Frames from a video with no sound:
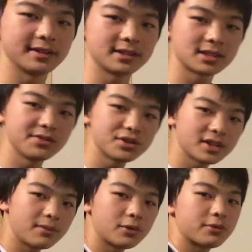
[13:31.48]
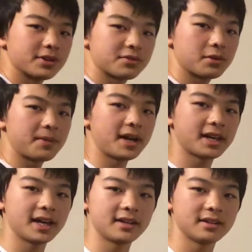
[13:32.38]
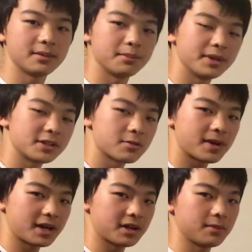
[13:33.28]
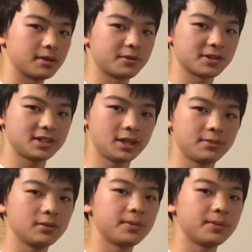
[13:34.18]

This gives you a lot more wrist for the backhand and makes your backhand a bit more stable,